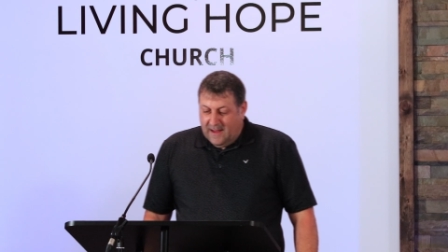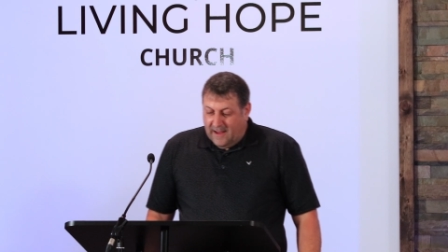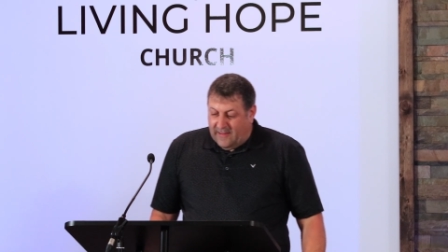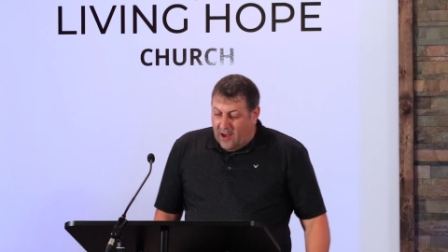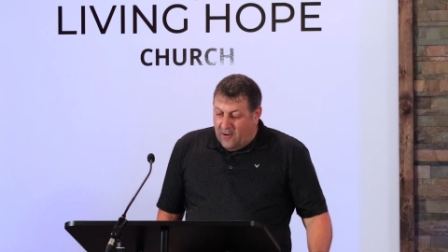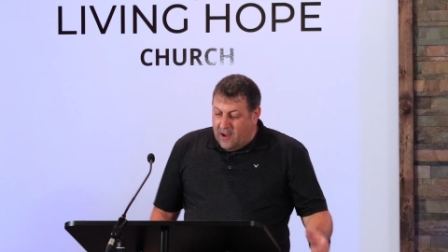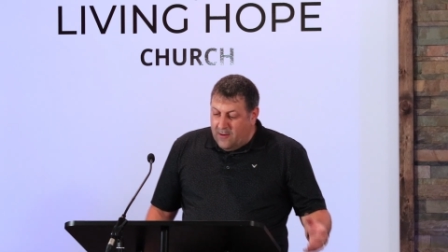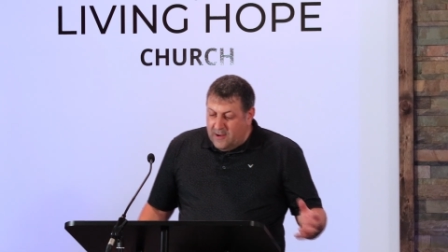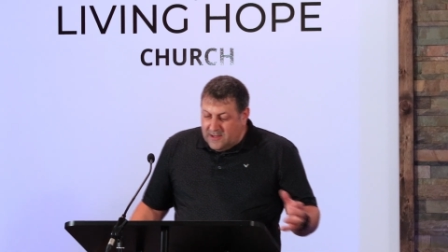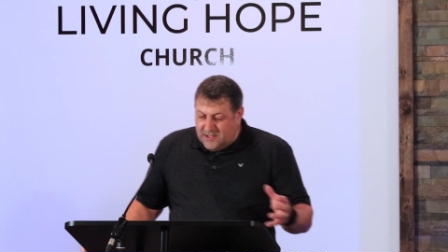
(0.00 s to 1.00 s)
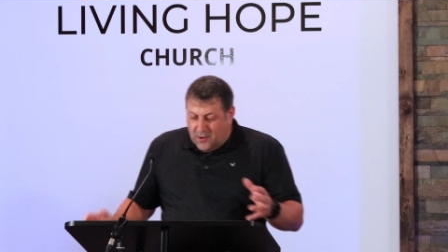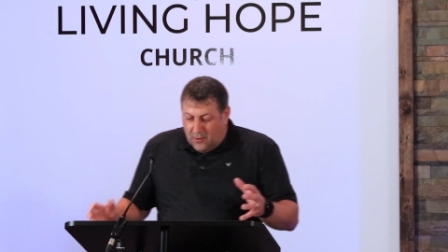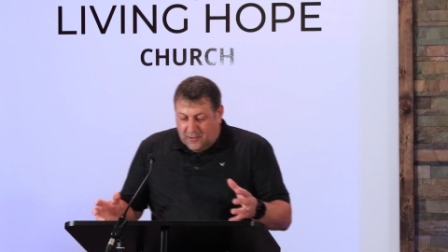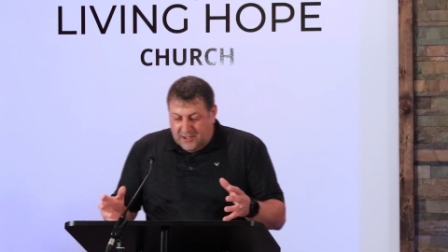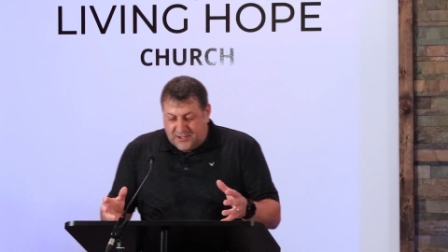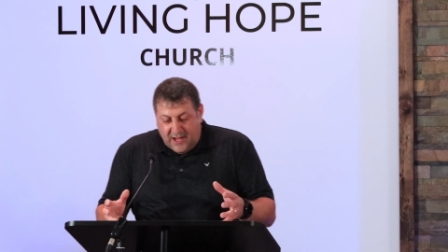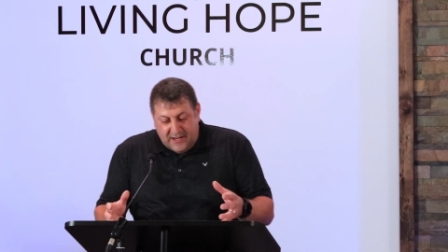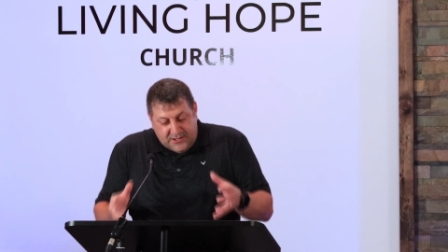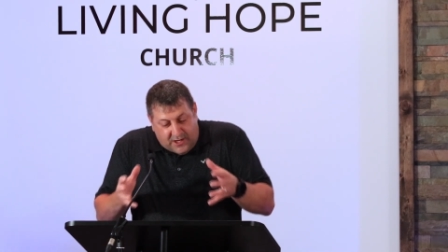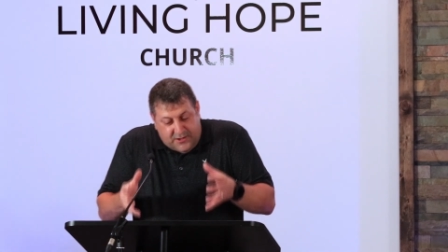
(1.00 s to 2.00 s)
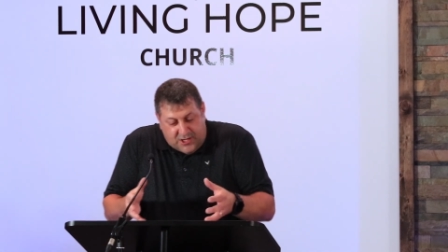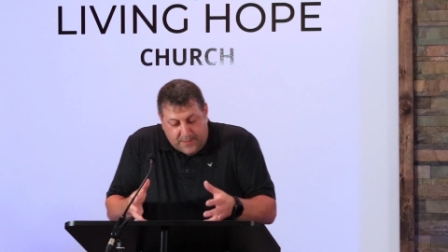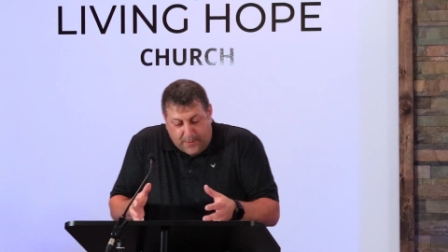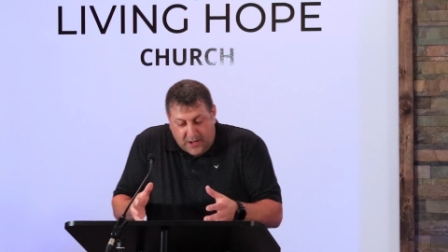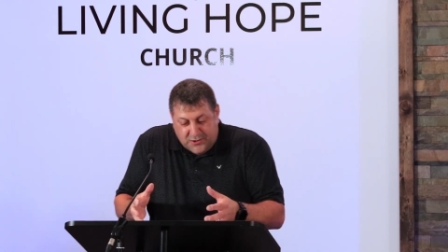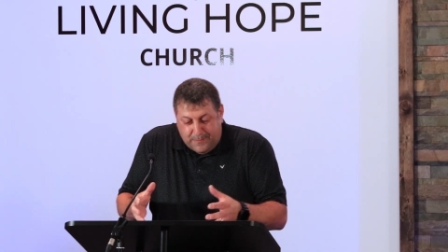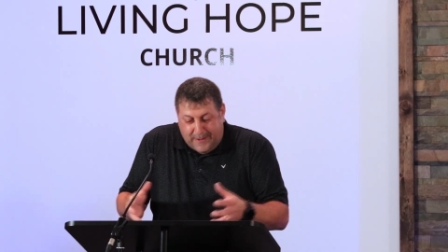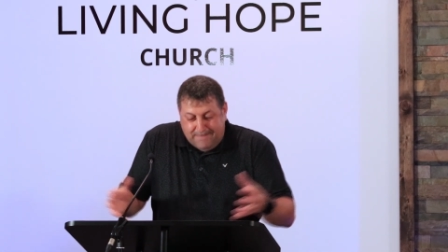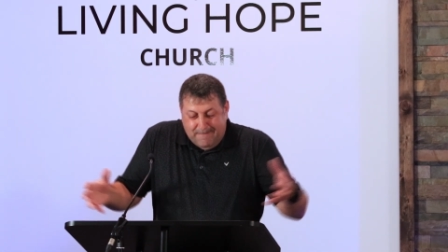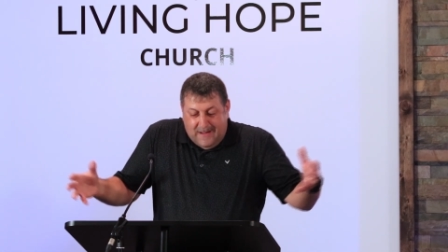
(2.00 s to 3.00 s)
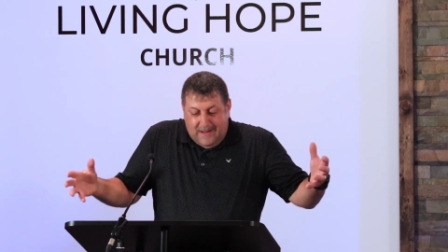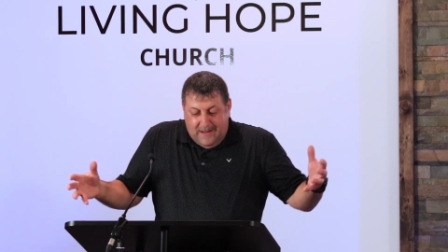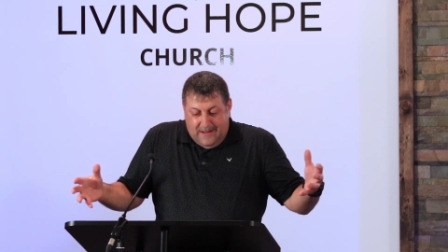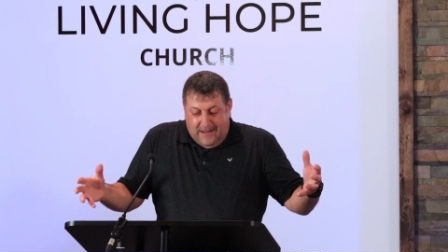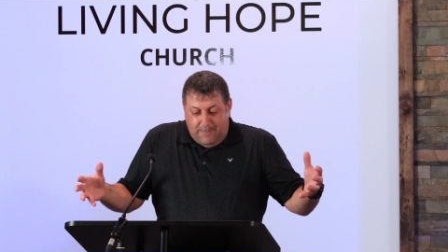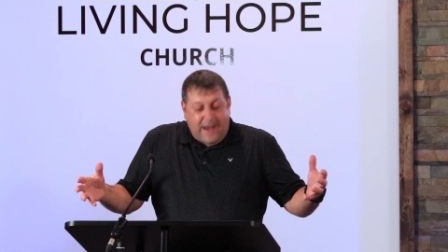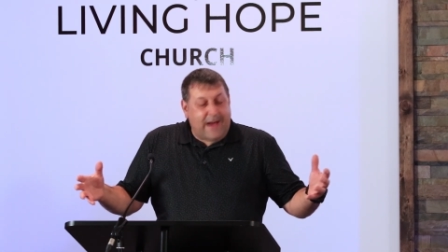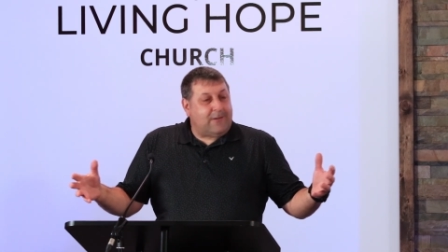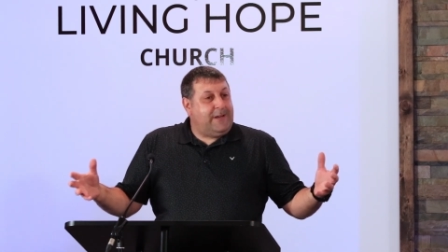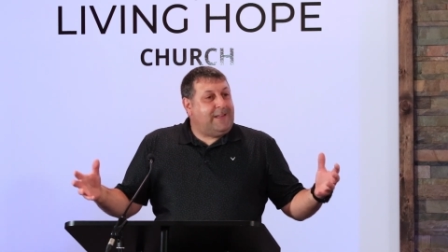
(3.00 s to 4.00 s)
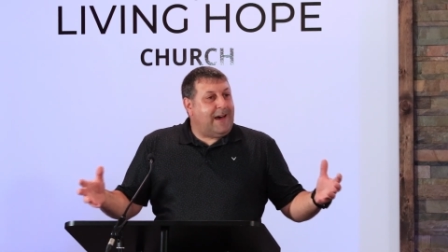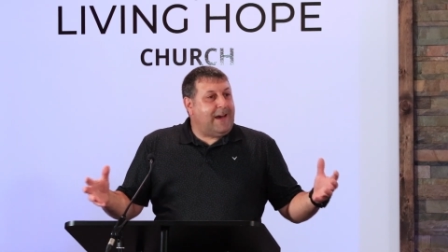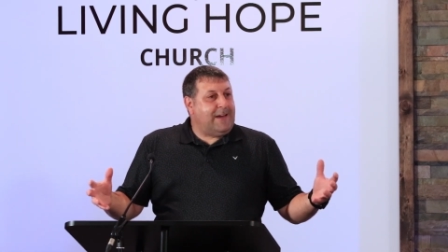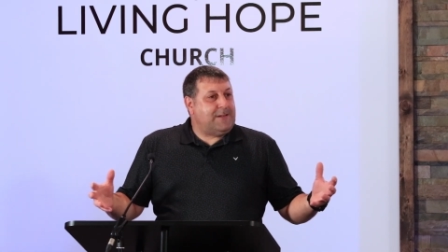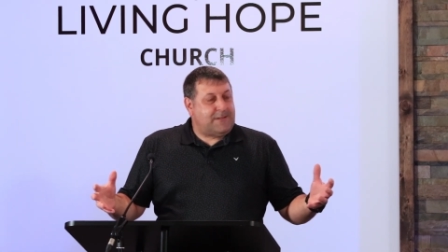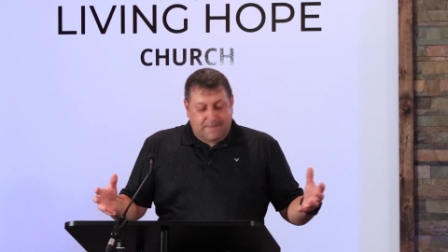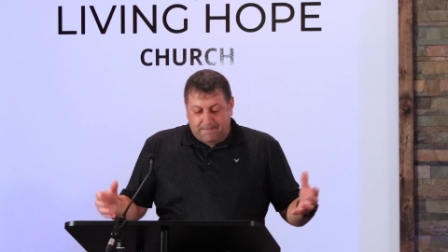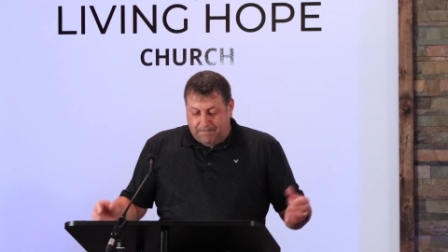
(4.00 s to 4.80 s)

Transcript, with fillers: And now Arrius' only son is on the ship also, but in battle he dies.